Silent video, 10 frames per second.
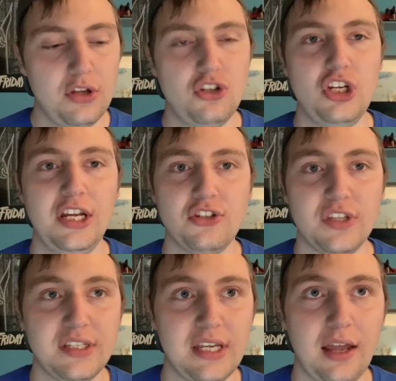
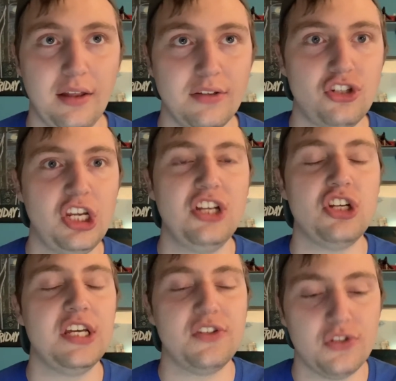change
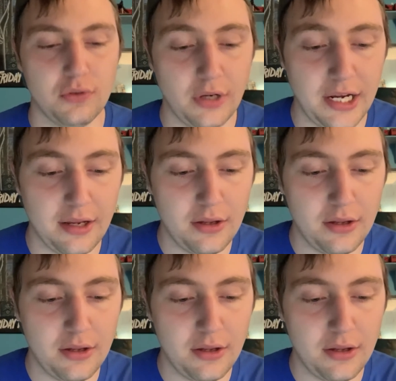history,